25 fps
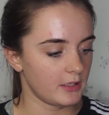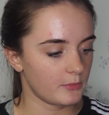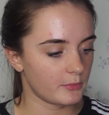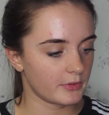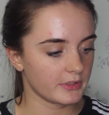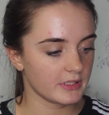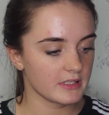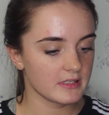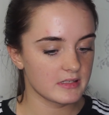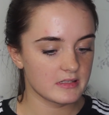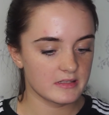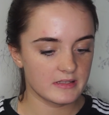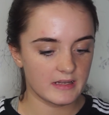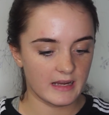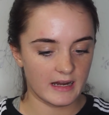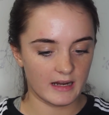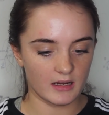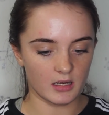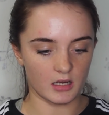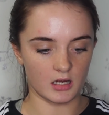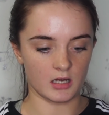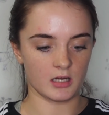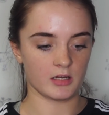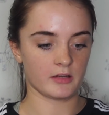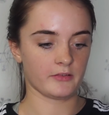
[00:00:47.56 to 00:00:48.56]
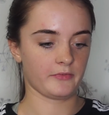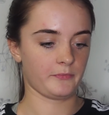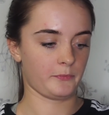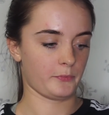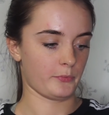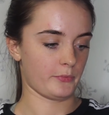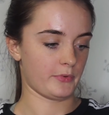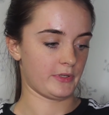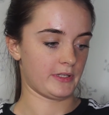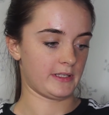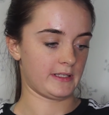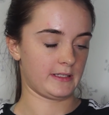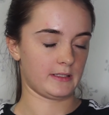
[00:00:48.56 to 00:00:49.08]
you want to start off
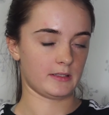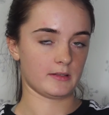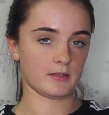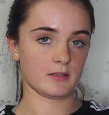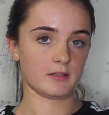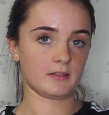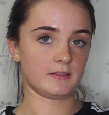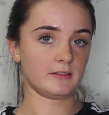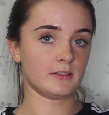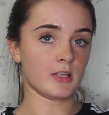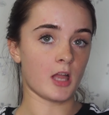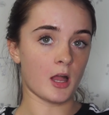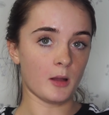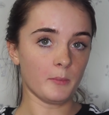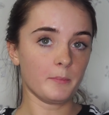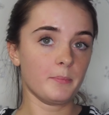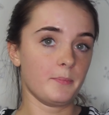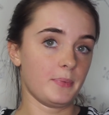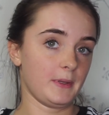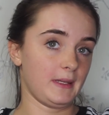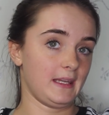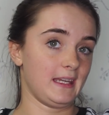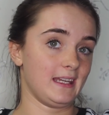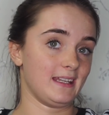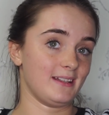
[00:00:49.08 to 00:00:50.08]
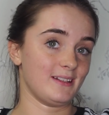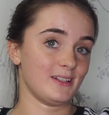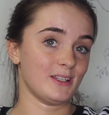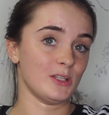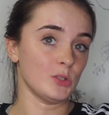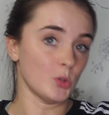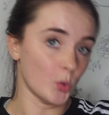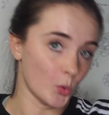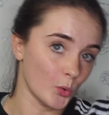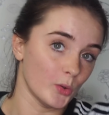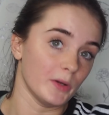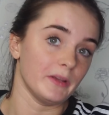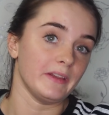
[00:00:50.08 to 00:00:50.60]
with not being
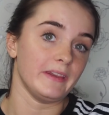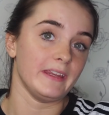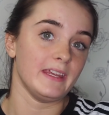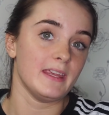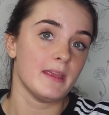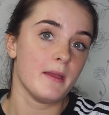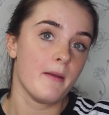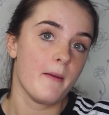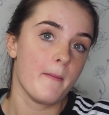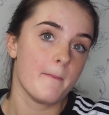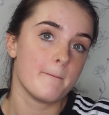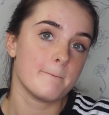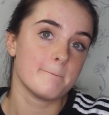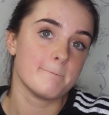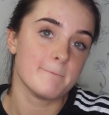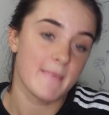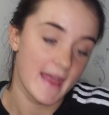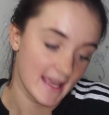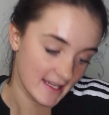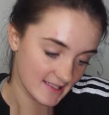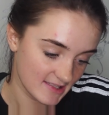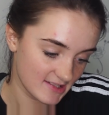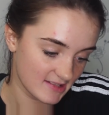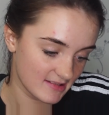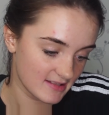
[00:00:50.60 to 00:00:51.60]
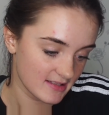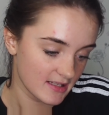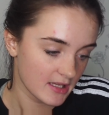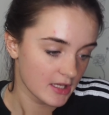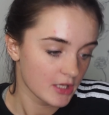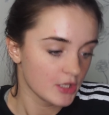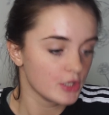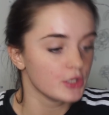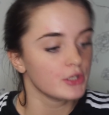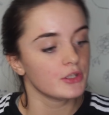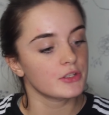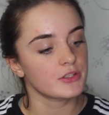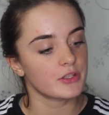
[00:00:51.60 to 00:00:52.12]
an oily mess.
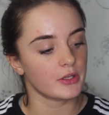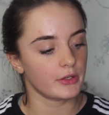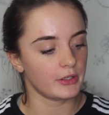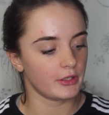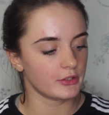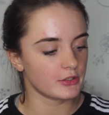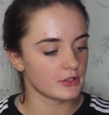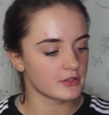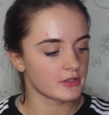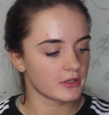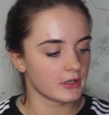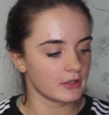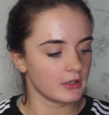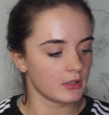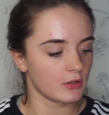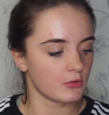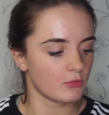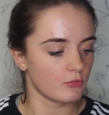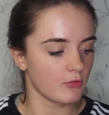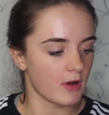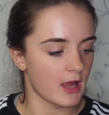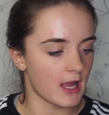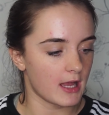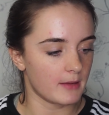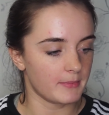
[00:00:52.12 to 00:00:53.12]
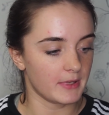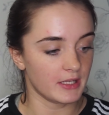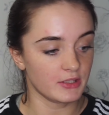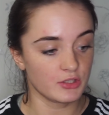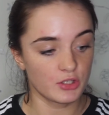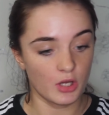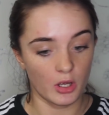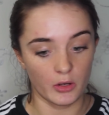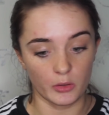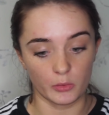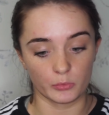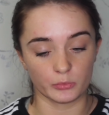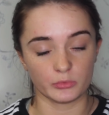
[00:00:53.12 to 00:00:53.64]
So you're just gonna grab a
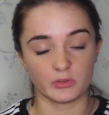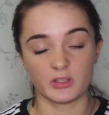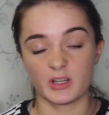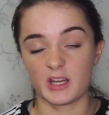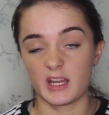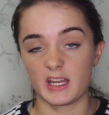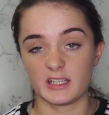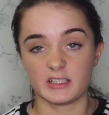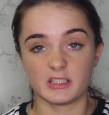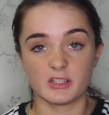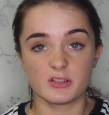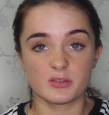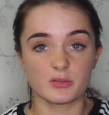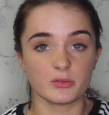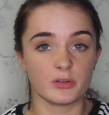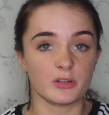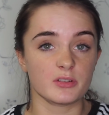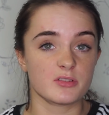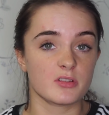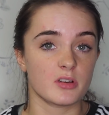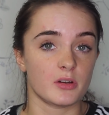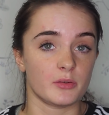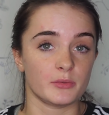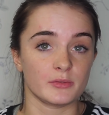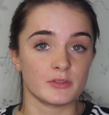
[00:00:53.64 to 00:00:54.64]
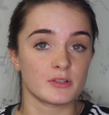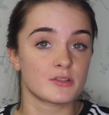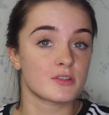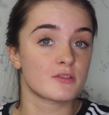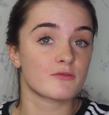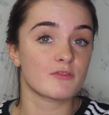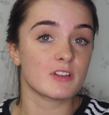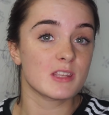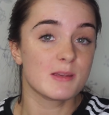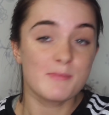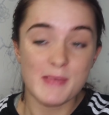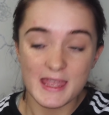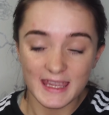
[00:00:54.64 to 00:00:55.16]
toner, any sort of toner, it doesn't
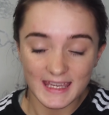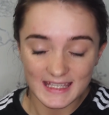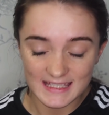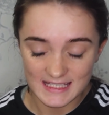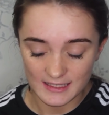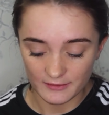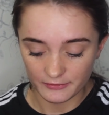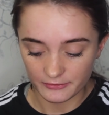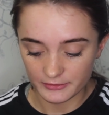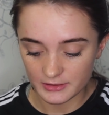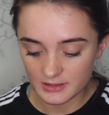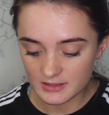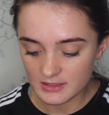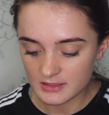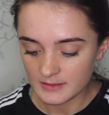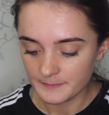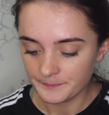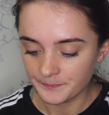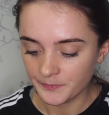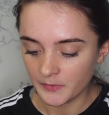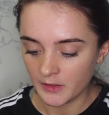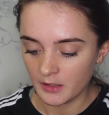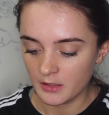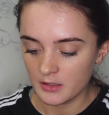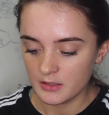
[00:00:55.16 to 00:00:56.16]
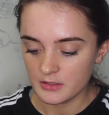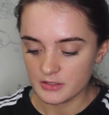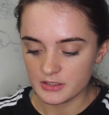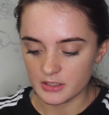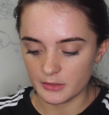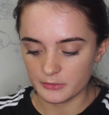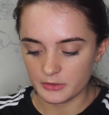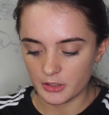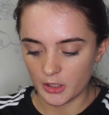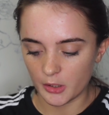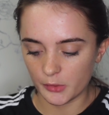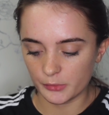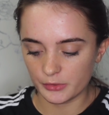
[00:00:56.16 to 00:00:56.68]
really make a difference.
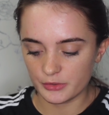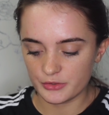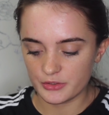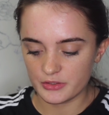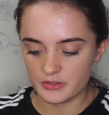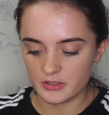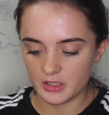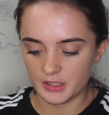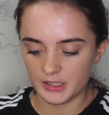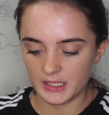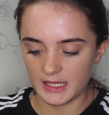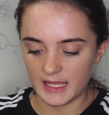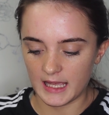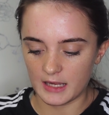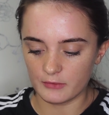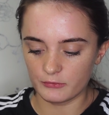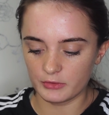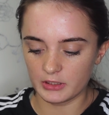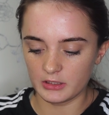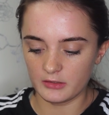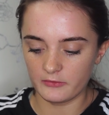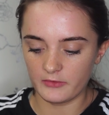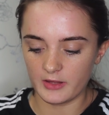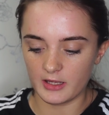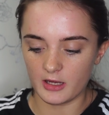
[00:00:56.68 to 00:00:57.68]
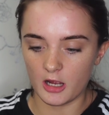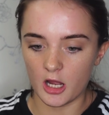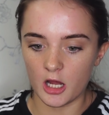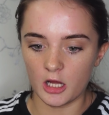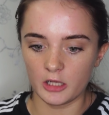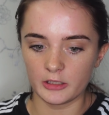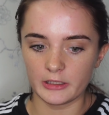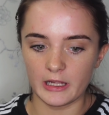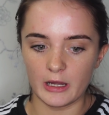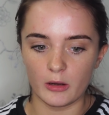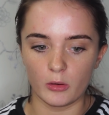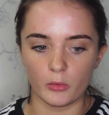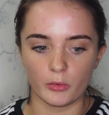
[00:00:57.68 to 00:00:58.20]
So toner's just gonna get rid of like
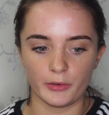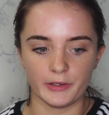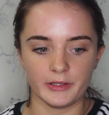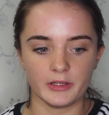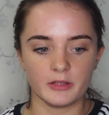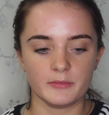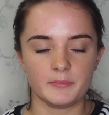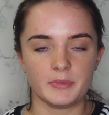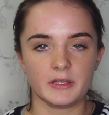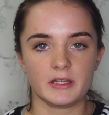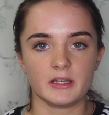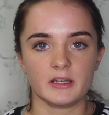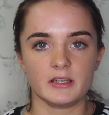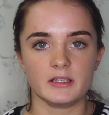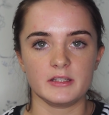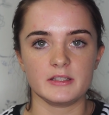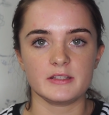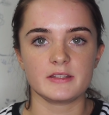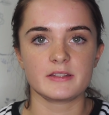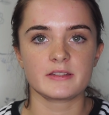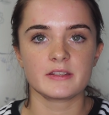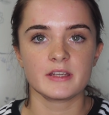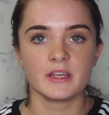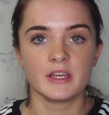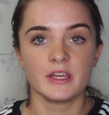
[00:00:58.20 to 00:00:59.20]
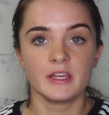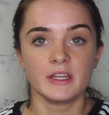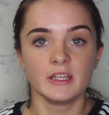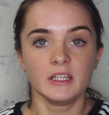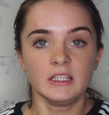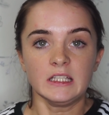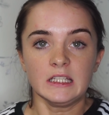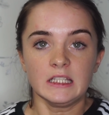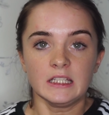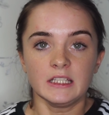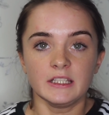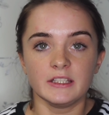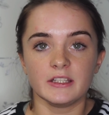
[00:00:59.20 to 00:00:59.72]
all that oil because
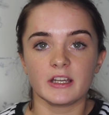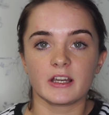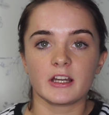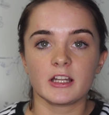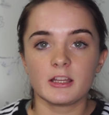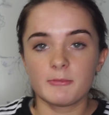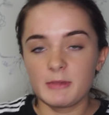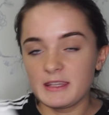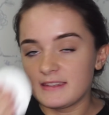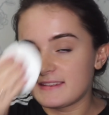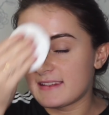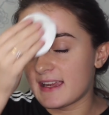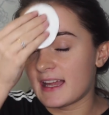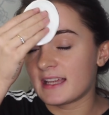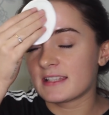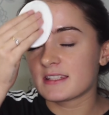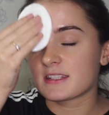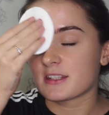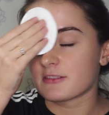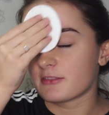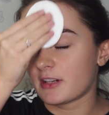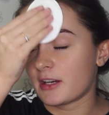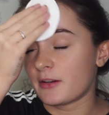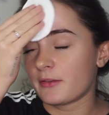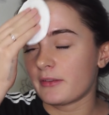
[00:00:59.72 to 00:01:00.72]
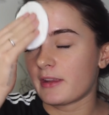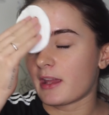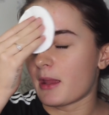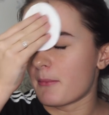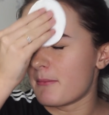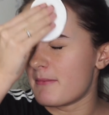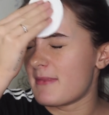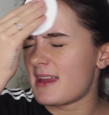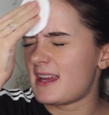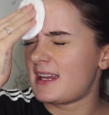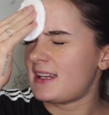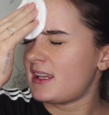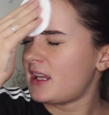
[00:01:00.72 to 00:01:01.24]
you're gonna be dancing around like a
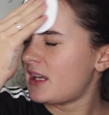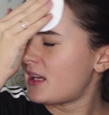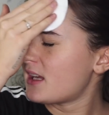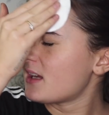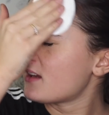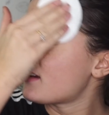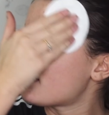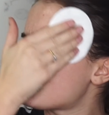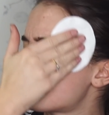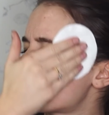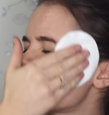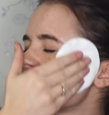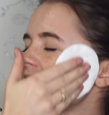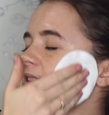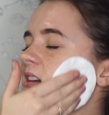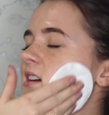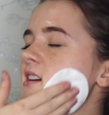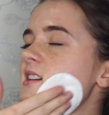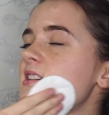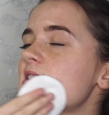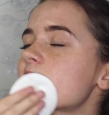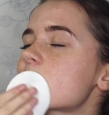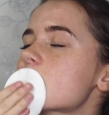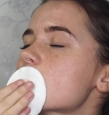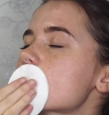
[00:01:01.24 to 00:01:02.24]
maniac tonight.